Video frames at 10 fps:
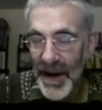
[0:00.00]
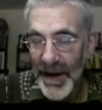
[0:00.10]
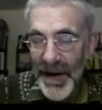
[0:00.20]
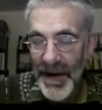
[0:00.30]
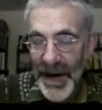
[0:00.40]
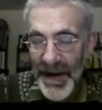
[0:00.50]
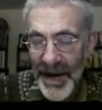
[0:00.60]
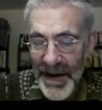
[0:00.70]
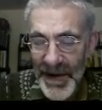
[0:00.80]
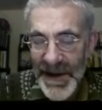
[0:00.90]
you know
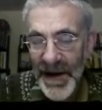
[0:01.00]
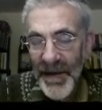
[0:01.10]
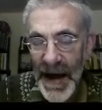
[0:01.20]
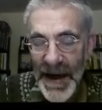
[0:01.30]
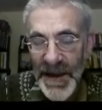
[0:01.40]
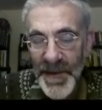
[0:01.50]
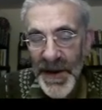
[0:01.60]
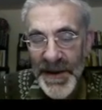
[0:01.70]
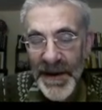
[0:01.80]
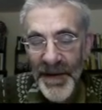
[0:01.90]
there were several
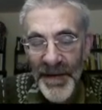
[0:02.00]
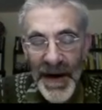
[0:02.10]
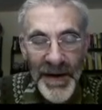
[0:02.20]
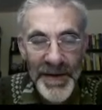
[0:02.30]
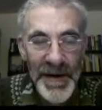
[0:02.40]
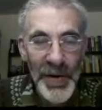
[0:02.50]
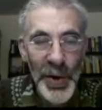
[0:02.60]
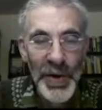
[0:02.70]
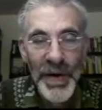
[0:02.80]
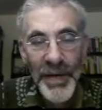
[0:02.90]
experts in invariant theory
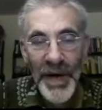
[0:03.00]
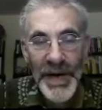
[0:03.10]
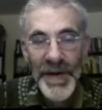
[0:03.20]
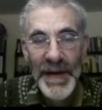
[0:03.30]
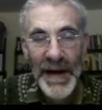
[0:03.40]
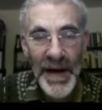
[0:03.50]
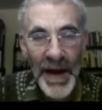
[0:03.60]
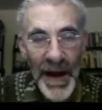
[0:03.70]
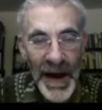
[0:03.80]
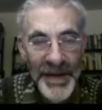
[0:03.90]
who devoted their
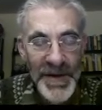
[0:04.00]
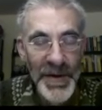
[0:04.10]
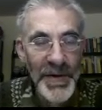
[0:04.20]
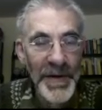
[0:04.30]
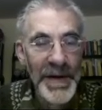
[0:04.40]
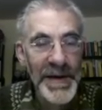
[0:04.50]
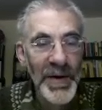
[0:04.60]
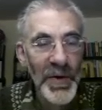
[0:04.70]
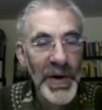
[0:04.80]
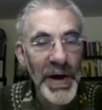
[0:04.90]
lives to doing these
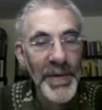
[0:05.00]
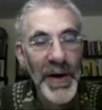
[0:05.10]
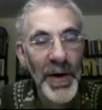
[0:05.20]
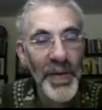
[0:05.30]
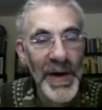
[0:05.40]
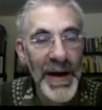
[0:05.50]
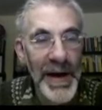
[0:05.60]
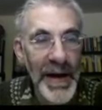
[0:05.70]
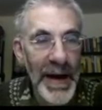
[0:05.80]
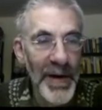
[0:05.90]
incredibly
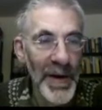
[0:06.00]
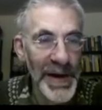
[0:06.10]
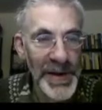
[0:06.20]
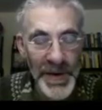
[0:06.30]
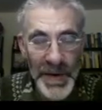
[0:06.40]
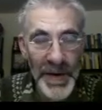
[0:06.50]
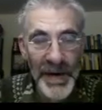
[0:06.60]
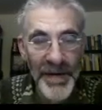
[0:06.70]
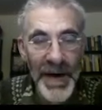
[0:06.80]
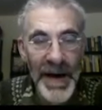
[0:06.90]
complicated calculations with
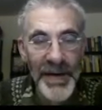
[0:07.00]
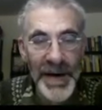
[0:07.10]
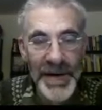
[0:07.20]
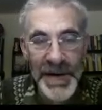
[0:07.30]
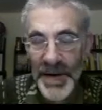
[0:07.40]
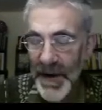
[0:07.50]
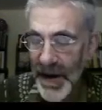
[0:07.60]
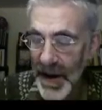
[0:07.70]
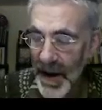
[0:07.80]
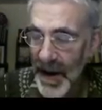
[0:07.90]
invariants. I
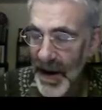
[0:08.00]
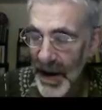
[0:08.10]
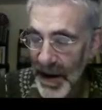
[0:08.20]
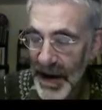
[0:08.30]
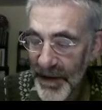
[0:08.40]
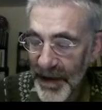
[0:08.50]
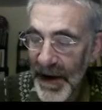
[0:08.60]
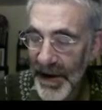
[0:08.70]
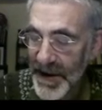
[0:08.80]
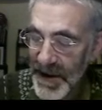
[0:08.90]
mean,
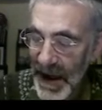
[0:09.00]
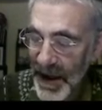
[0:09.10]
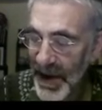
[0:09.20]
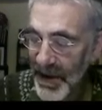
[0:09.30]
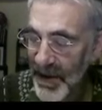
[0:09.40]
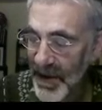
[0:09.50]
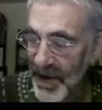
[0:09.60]
invariants can be